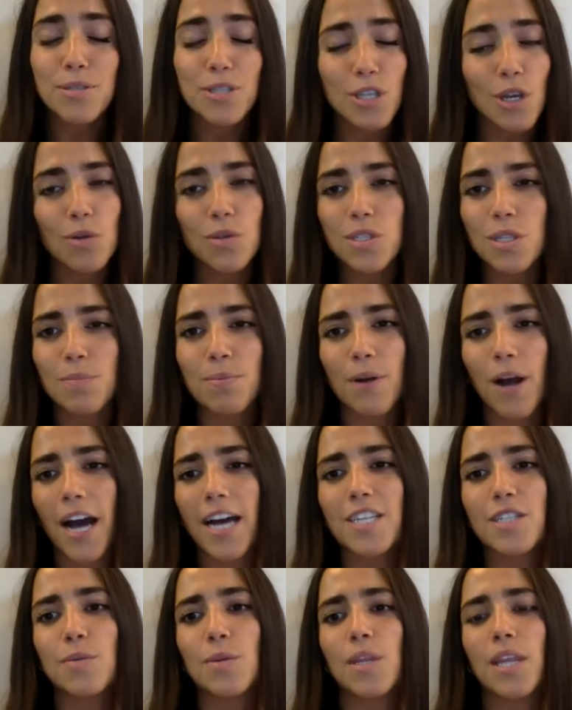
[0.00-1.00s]
so
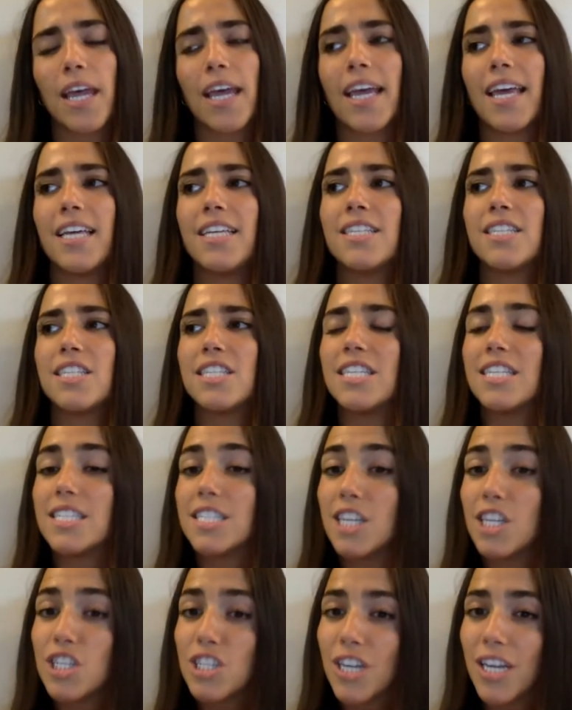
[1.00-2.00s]
surprised with like his
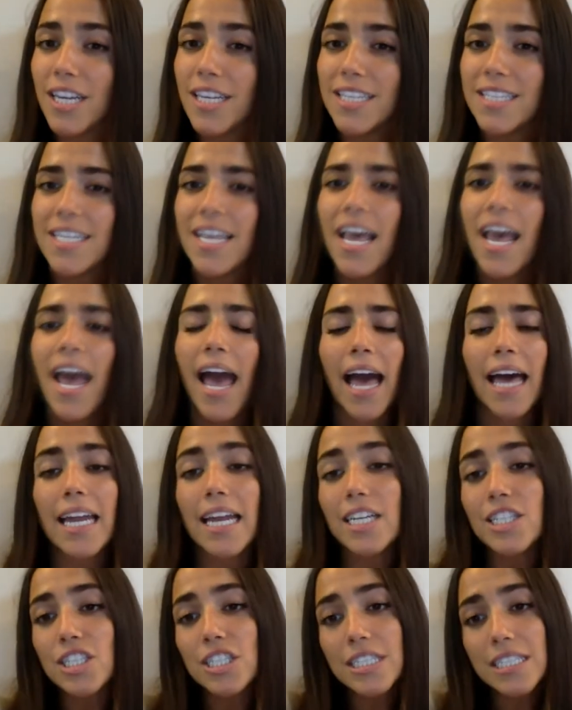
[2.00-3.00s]
decisions. And
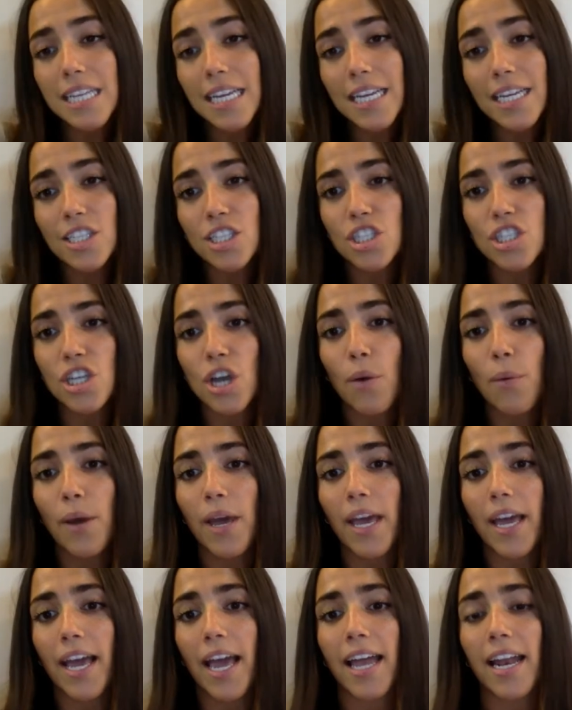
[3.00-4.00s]
I just think it's
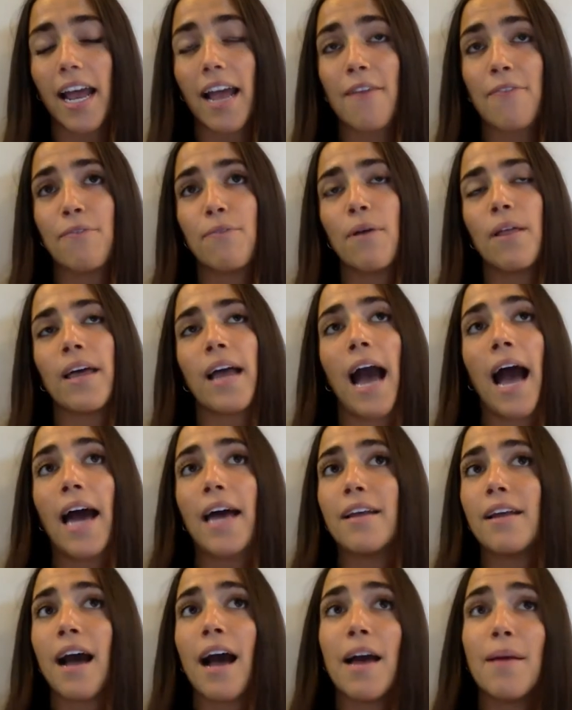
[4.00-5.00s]
showing. And I like
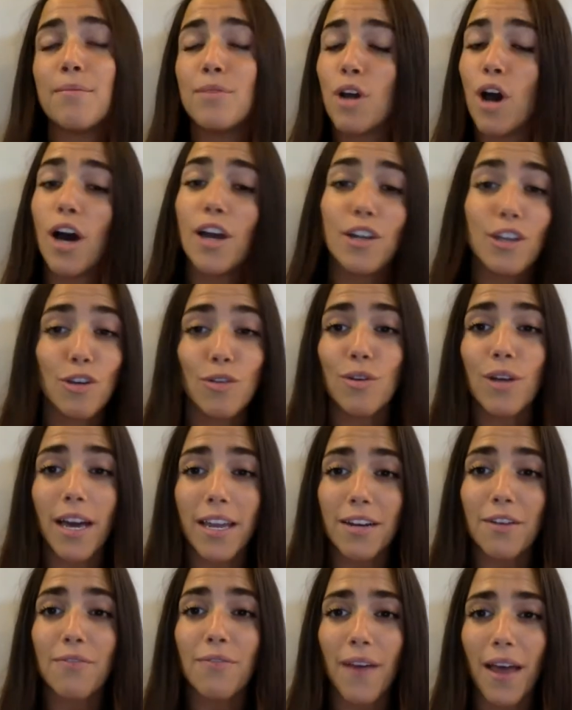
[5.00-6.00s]
I, I'm not a
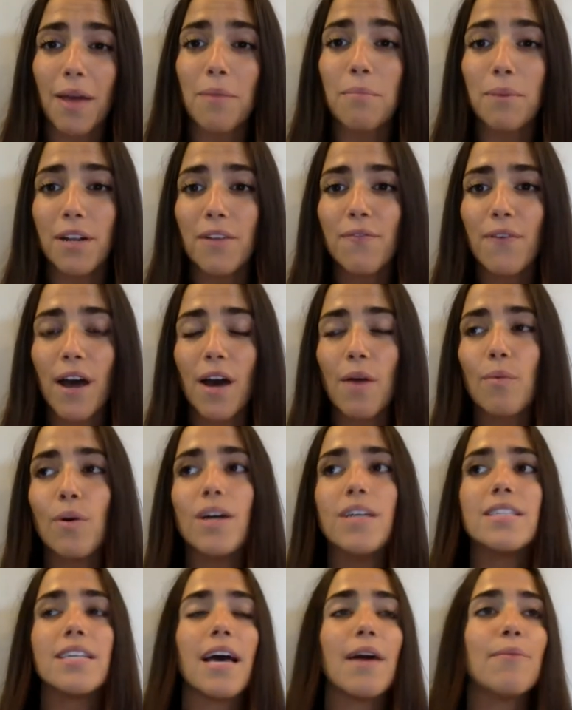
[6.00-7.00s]
United fan, but if I
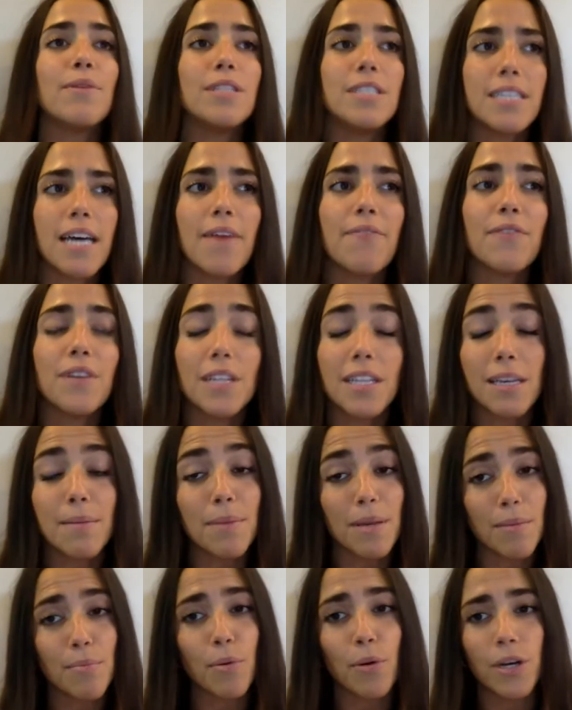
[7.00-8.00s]
was, I would definitely
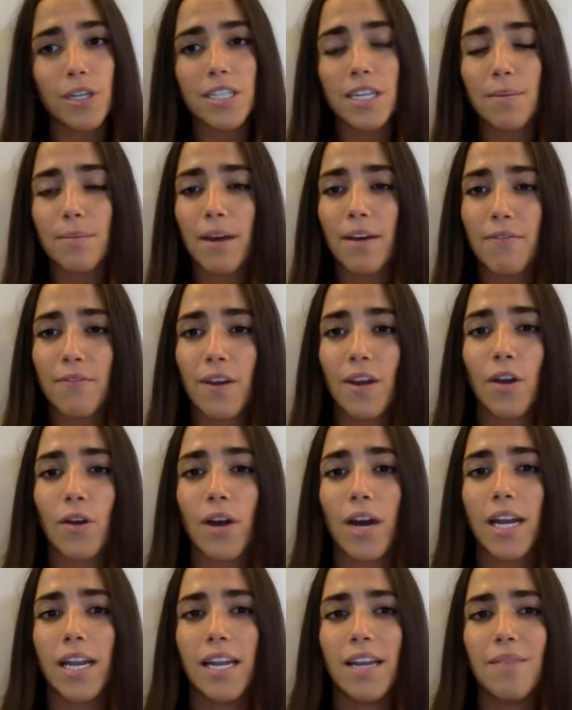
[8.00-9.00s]
be pointing my finger
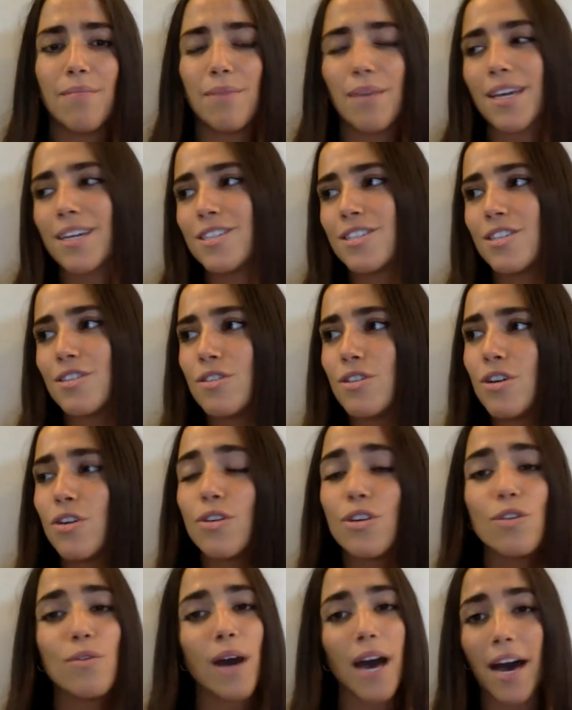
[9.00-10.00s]
at him because you know
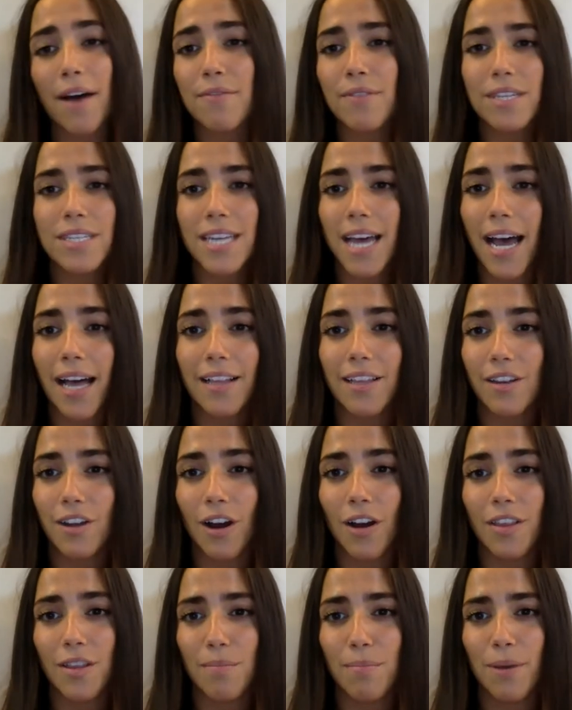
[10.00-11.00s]
you have the talent
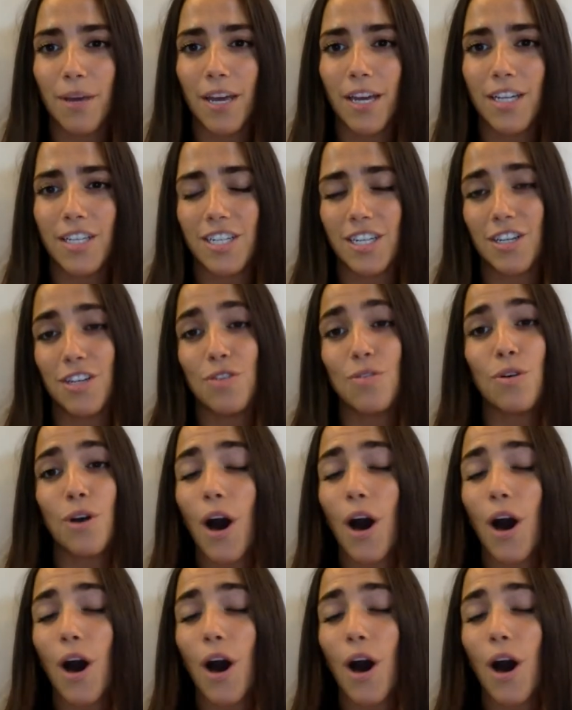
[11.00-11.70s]
on the pitch and you